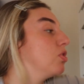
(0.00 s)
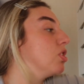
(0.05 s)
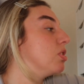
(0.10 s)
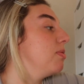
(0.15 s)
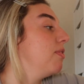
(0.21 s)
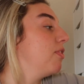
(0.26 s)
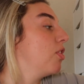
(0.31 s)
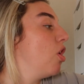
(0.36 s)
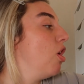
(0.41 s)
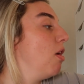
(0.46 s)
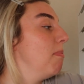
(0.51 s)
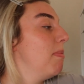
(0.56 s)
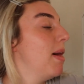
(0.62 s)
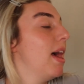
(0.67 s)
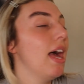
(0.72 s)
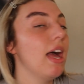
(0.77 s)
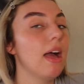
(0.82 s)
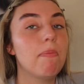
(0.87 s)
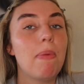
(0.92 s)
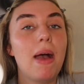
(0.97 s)
just with a cotton
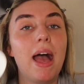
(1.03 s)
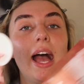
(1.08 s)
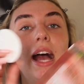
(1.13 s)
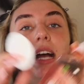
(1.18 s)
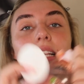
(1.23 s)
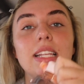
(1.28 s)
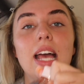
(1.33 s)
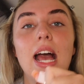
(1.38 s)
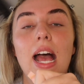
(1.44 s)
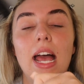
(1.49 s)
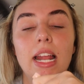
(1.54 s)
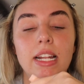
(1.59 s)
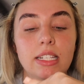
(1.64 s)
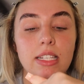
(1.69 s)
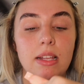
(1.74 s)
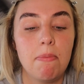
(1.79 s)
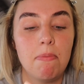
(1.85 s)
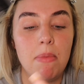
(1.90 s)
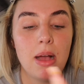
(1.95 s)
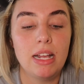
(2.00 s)
pad and
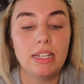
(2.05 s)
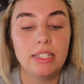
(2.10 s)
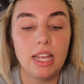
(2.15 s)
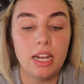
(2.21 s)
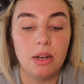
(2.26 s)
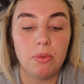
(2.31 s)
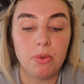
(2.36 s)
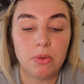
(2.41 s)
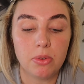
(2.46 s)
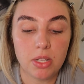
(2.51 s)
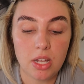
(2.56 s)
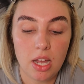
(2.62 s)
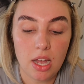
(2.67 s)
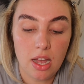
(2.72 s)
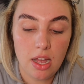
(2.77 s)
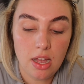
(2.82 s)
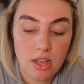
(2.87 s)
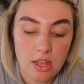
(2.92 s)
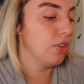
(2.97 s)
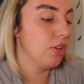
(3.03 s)
some micellar
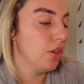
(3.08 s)
water.